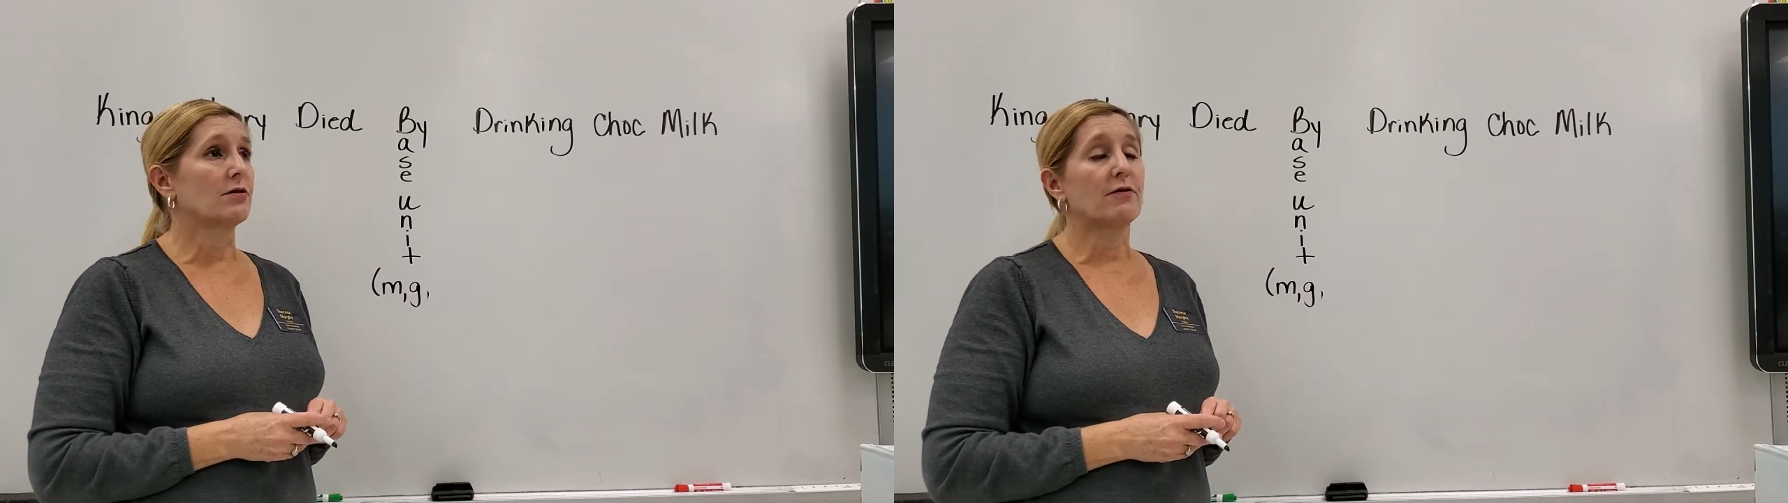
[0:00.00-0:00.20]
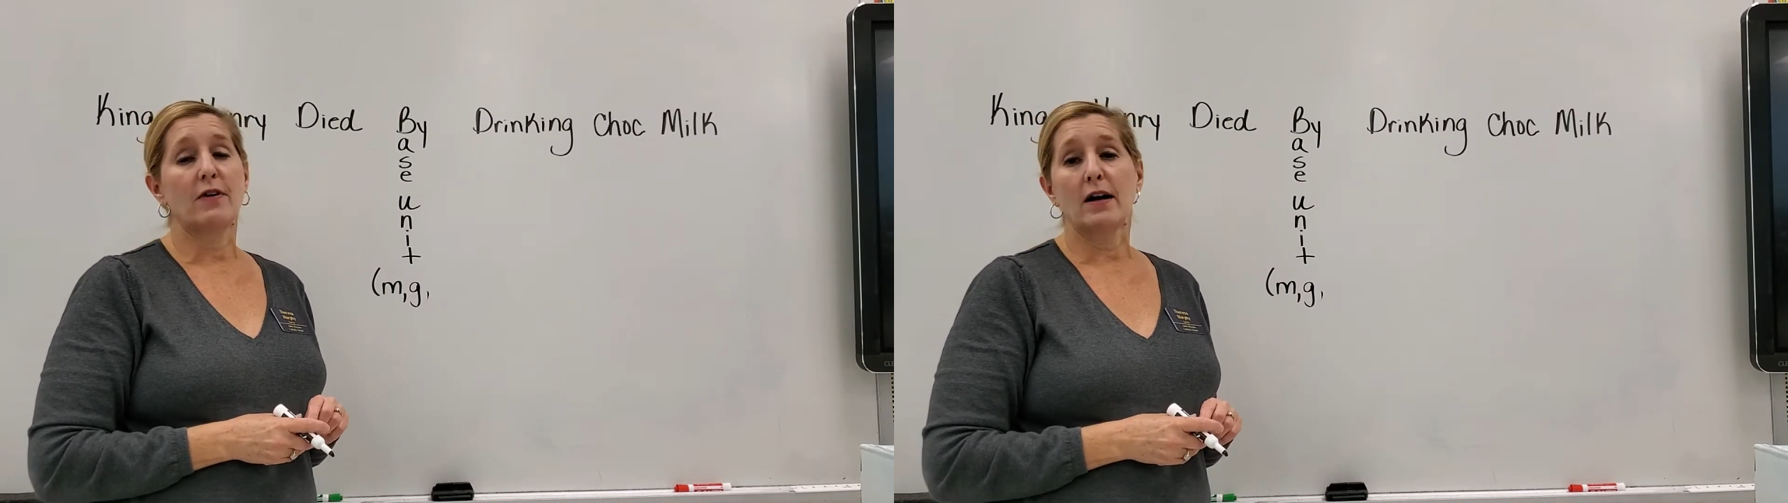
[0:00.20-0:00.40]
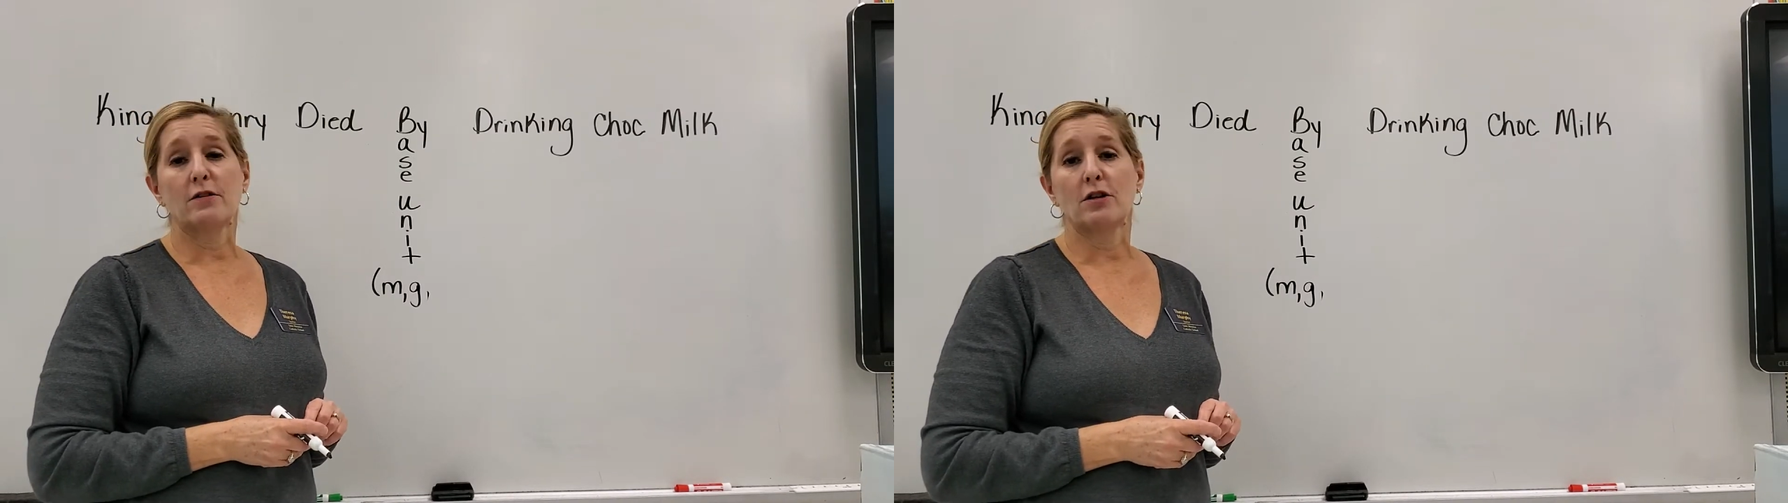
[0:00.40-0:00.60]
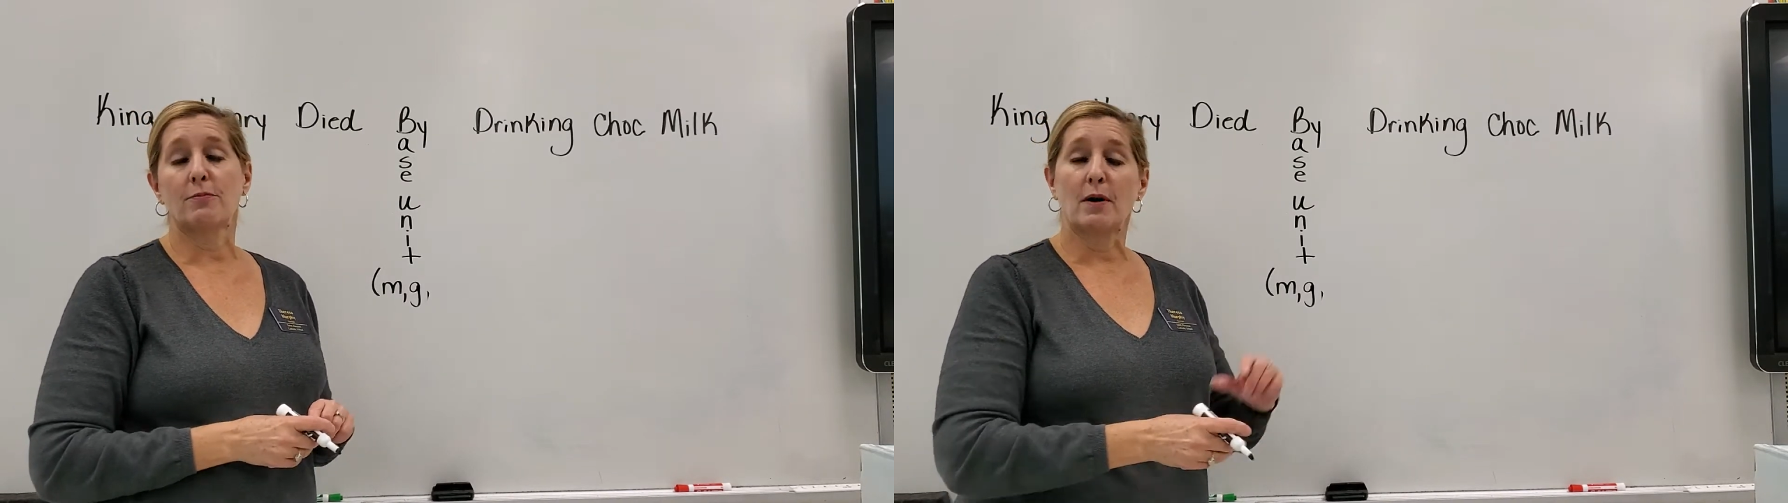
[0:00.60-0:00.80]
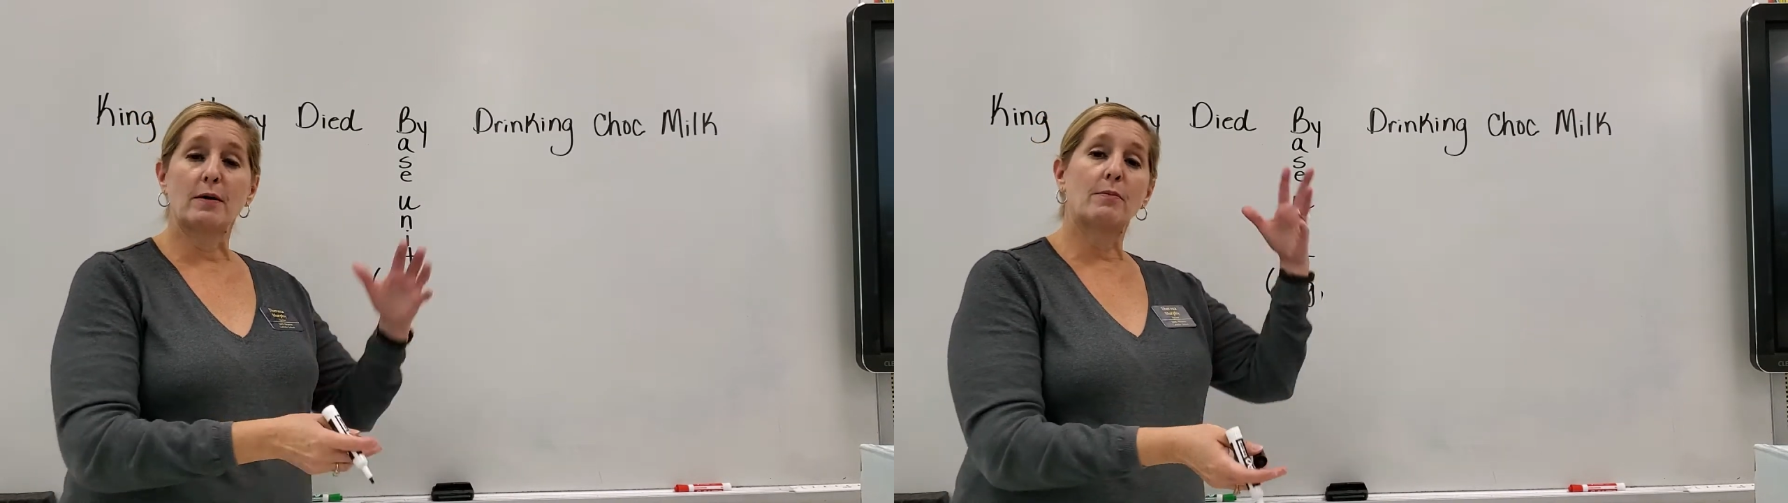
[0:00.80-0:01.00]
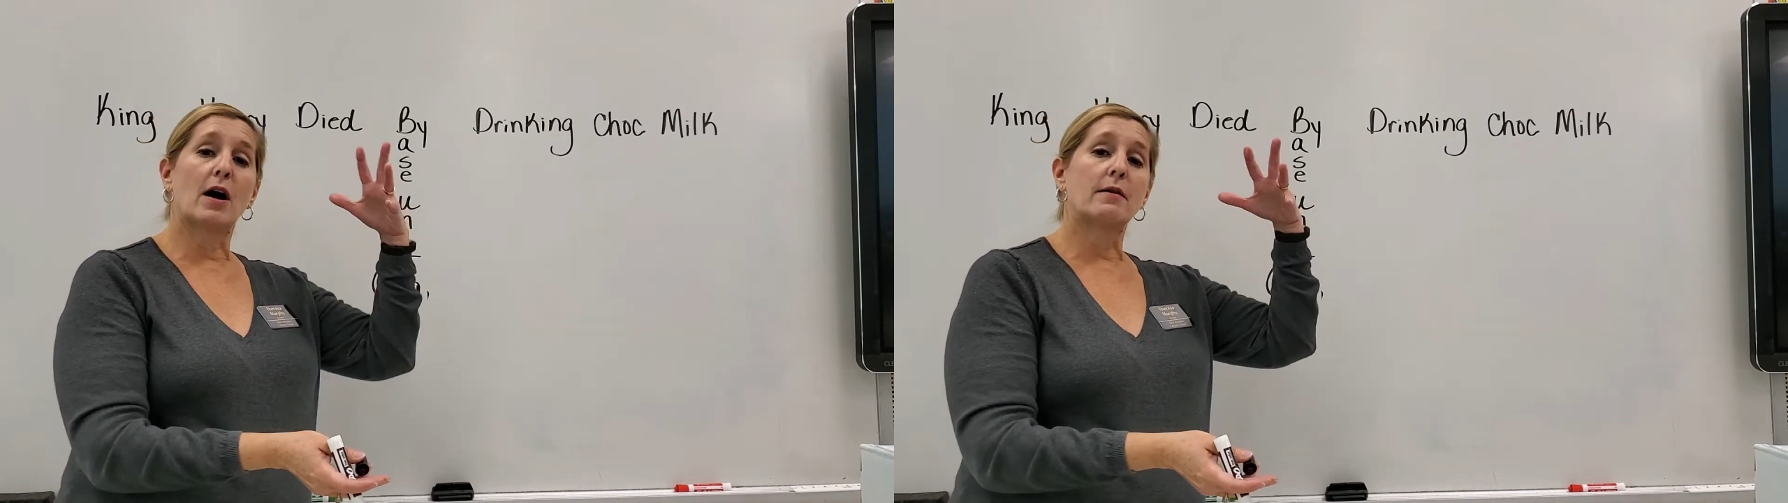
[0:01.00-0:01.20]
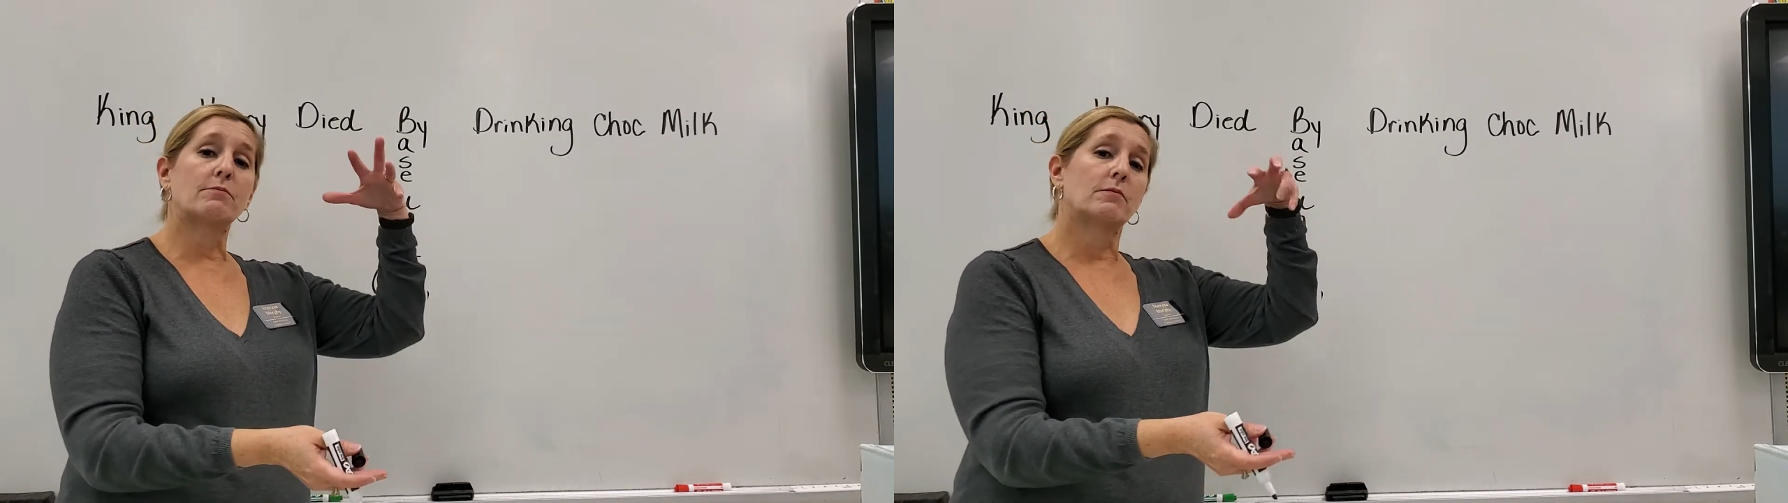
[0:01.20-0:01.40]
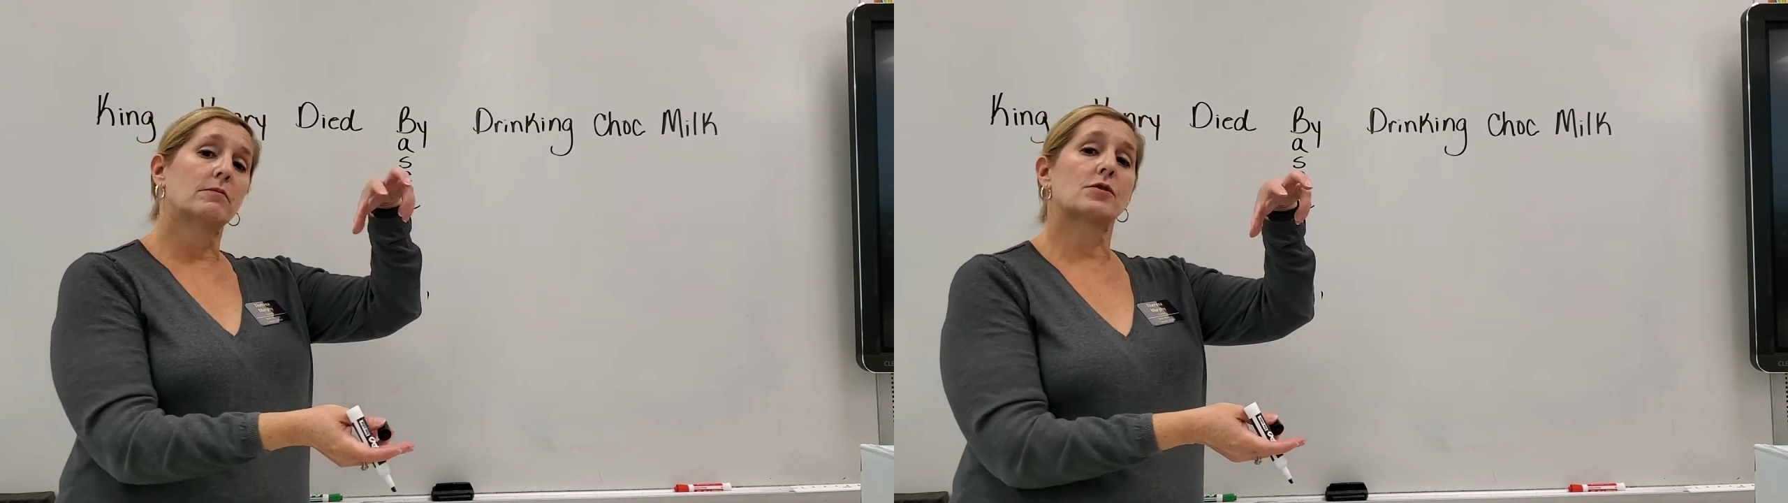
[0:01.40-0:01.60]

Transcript: the fact that you've probably bought